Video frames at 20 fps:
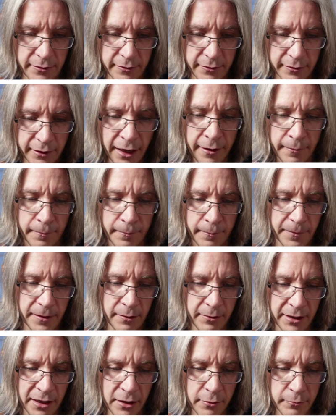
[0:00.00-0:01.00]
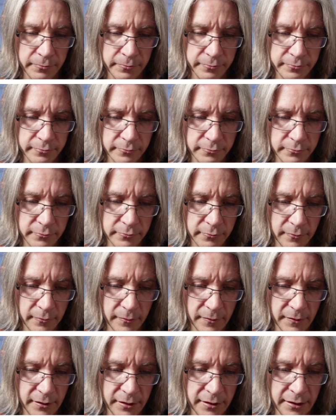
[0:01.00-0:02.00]
yeah, there we go.
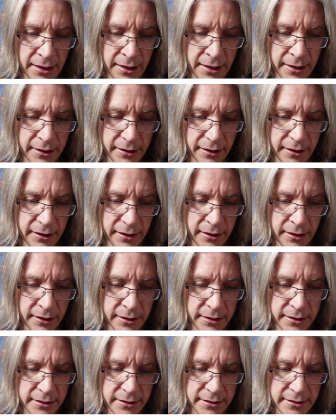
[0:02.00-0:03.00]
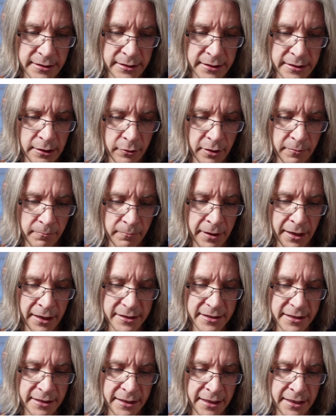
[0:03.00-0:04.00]
That is going back
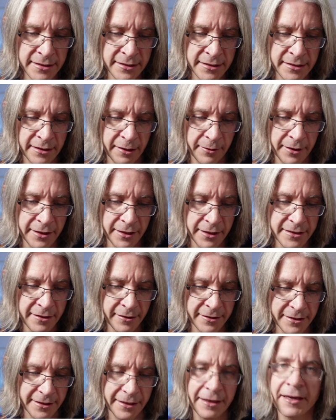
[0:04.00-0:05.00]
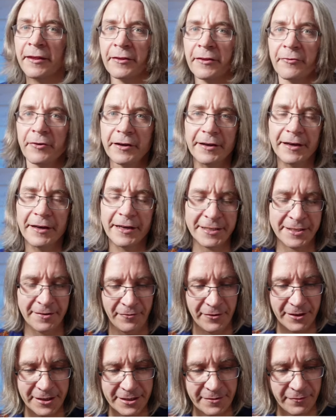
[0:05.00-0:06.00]
to yesterday when I started gathering data
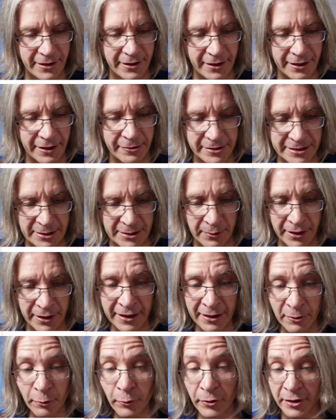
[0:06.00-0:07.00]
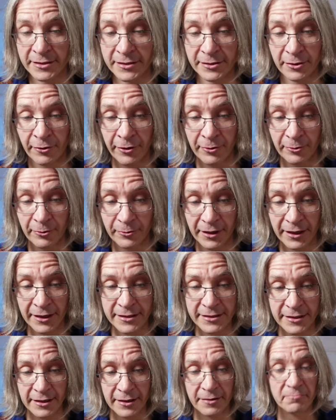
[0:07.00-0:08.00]
for this video. So we're getting all the historical
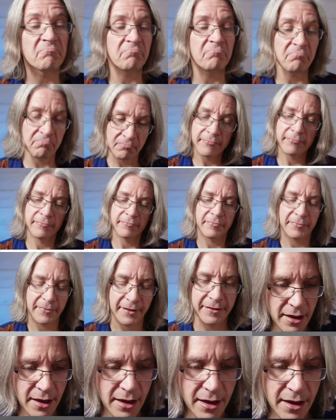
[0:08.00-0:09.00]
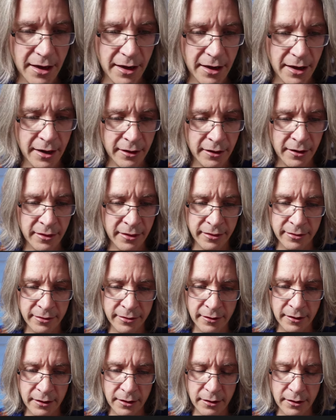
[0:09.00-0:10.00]
data. And I
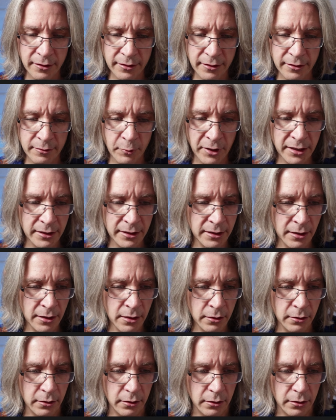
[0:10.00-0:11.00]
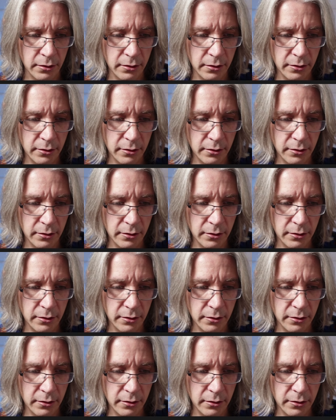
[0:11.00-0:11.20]
think we're done.